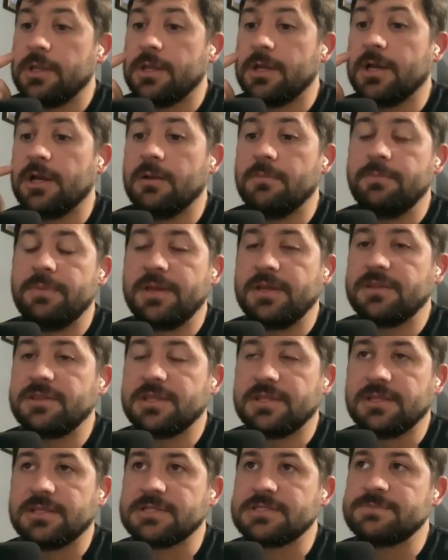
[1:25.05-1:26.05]
A big
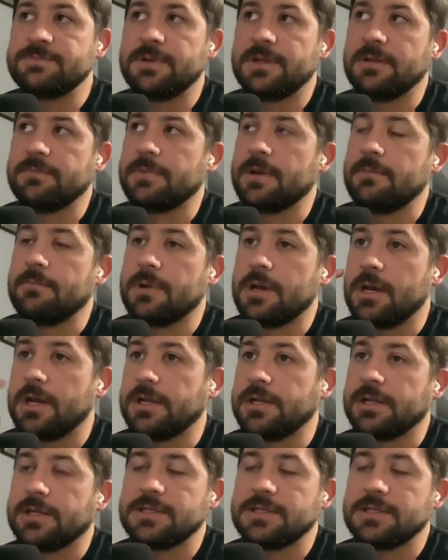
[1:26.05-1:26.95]
thing that's been in my mind,